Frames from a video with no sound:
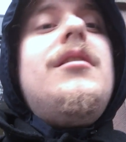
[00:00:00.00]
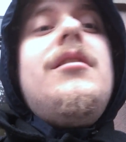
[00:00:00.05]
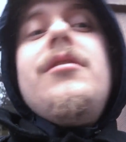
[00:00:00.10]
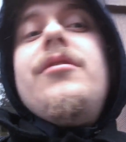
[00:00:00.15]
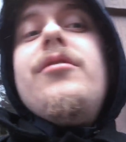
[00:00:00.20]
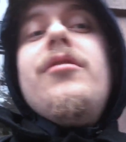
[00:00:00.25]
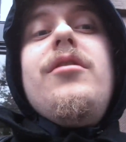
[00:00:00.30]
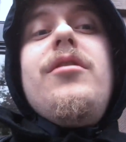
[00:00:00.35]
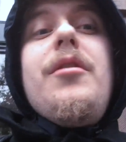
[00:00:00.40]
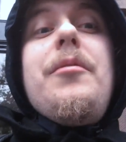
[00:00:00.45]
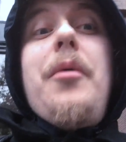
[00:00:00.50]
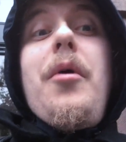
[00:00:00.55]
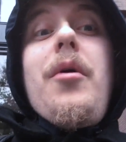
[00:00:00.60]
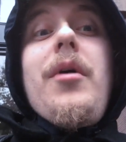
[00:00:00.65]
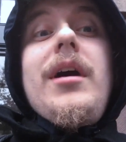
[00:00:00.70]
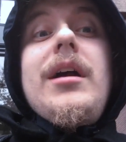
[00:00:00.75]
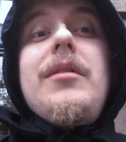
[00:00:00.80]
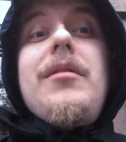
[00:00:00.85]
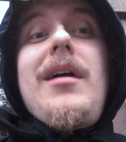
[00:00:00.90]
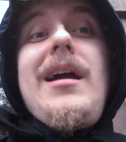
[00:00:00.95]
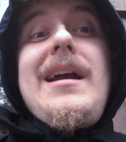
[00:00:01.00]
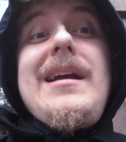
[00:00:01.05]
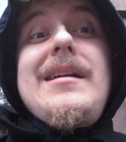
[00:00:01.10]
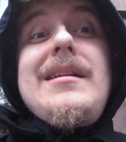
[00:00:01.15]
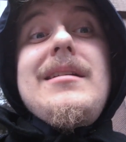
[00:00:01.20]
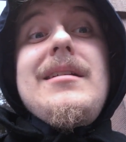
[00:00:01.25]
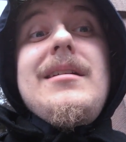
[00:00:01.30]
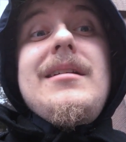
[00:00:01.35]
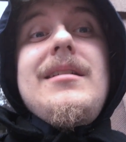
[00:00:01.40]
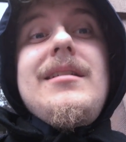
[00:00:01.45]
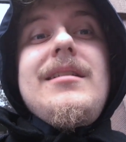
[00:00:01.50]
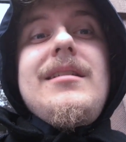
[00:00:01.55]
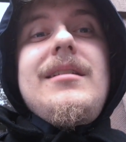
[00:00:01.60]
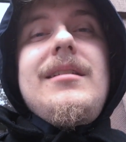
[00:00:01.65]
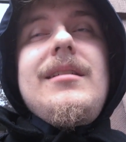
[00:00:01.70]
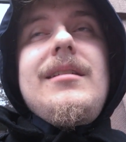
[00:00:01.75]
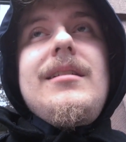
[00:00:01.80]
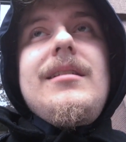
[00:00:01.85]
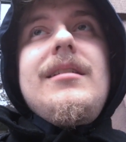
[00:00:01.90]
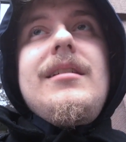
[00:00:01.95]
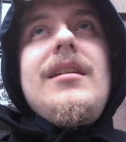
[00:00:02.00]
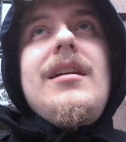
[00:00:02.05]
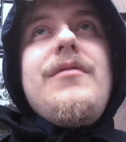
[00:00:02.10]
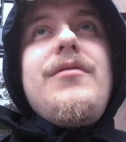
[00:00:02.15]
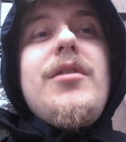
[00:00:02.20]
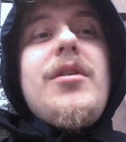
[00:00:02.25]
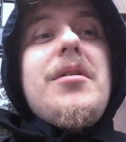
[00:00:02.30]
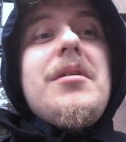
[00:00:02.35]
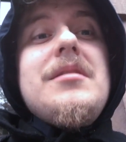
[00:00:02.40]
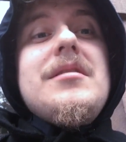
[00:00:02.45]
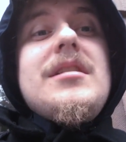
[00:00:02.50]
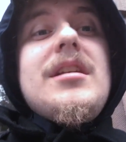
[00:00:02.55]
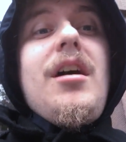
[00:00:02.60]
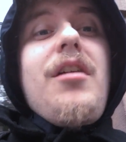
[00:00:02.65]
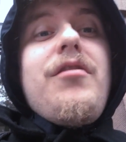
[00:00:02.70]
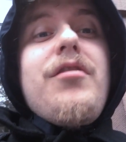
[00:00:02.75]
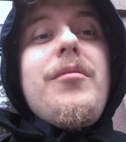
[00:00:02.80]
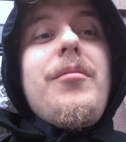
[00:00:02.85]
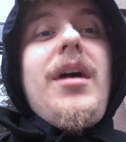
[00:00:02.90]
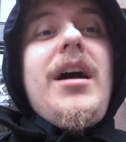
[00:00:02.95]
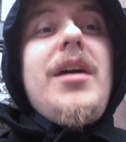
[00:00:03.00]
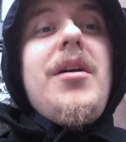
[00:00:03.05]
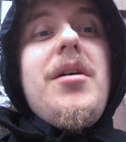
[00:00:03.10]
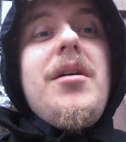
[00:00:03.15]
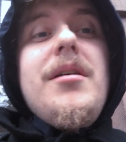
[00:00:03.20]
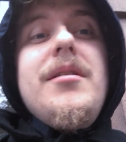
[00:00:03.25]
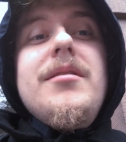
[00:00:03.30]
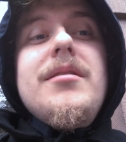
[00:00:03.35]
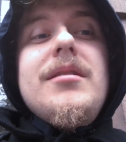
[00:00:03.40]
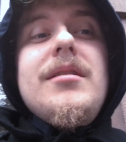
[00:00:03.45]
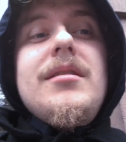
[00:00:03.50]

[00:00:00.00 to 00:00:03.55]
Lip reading: through the pouring rain, if you couldn't tell from my hood.